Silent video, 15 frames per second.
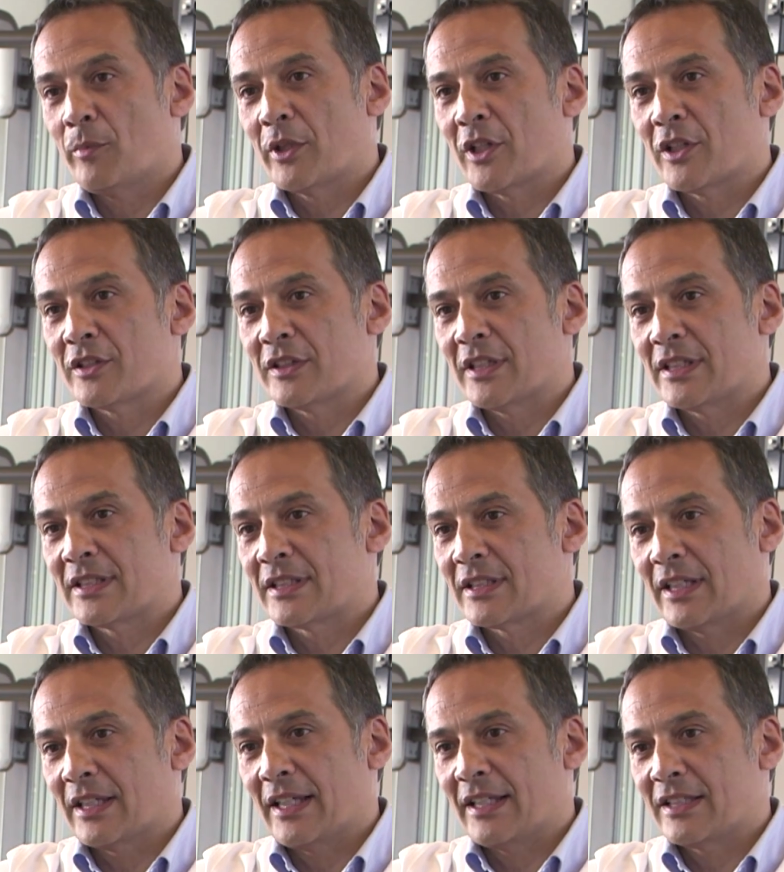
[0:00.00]
because it's
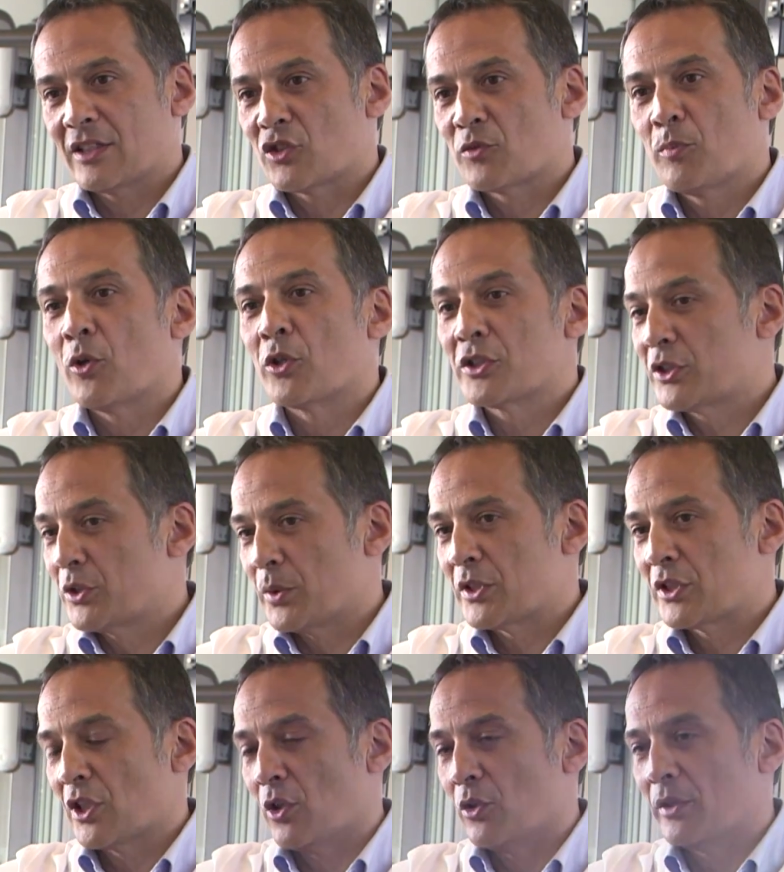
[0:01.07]
a sport to its
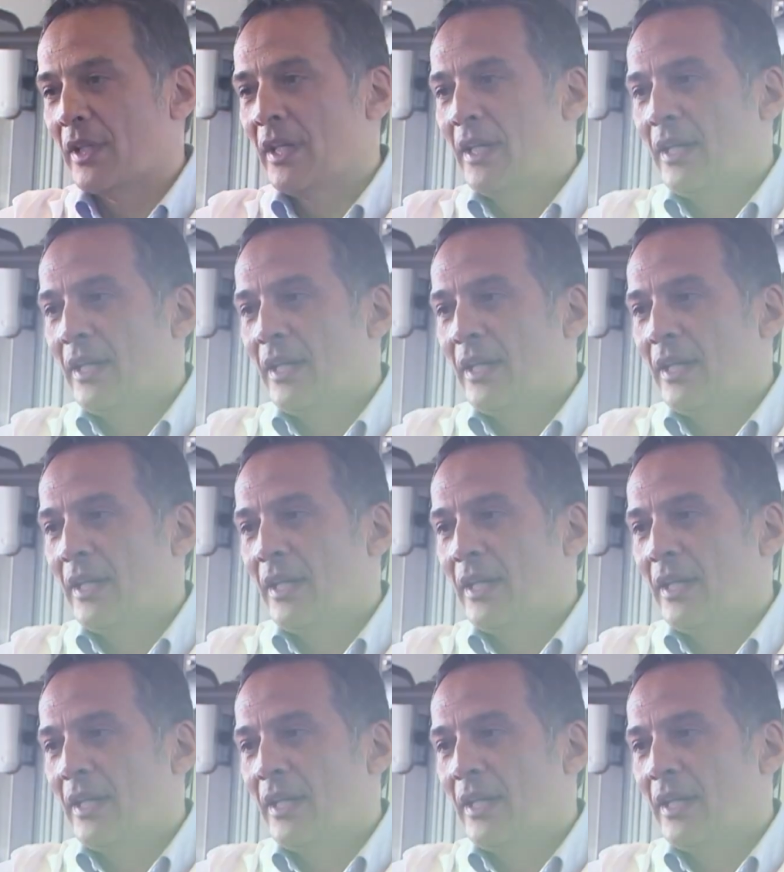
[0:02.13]
own.